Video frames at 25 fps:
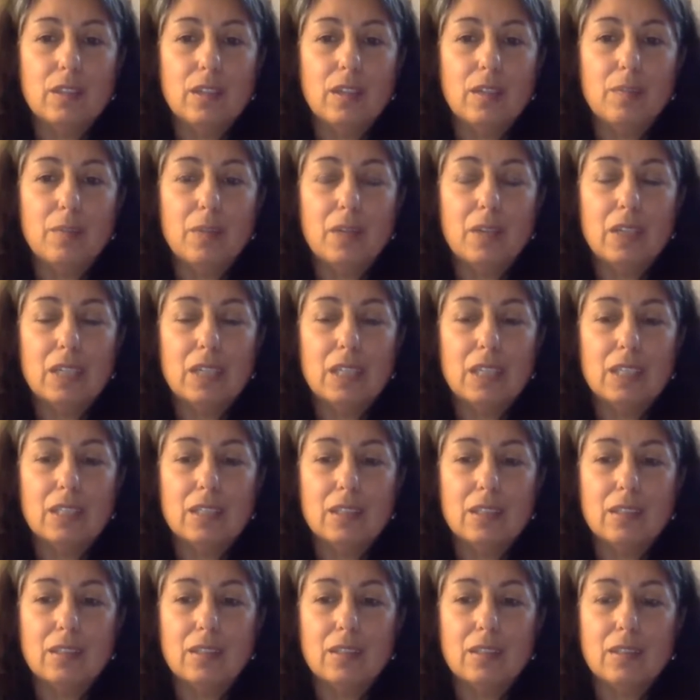
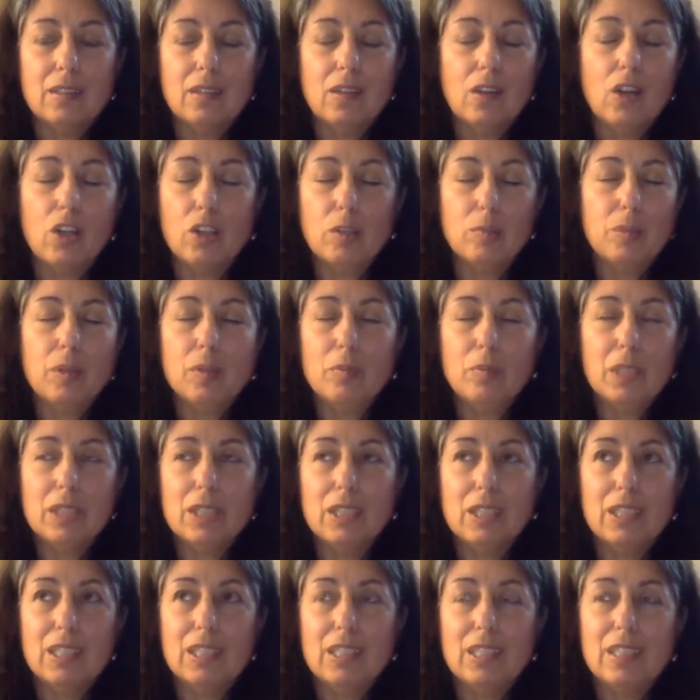American
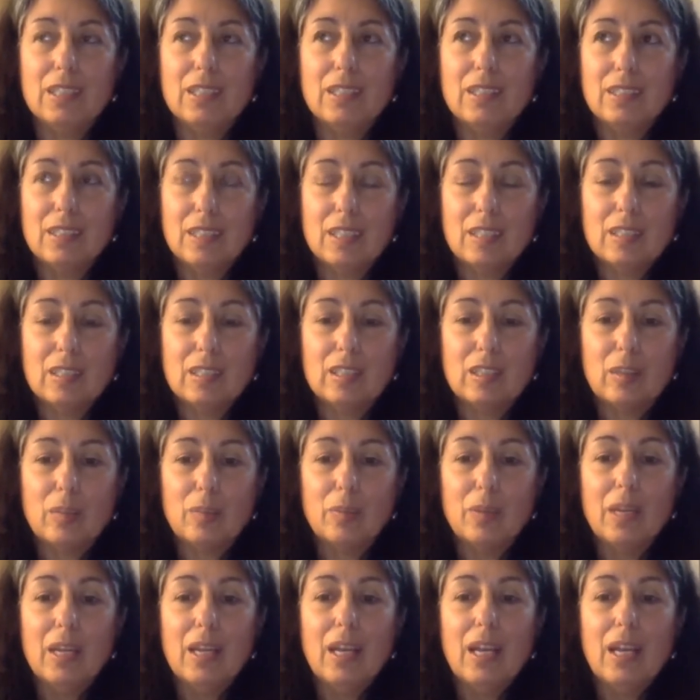automobility system.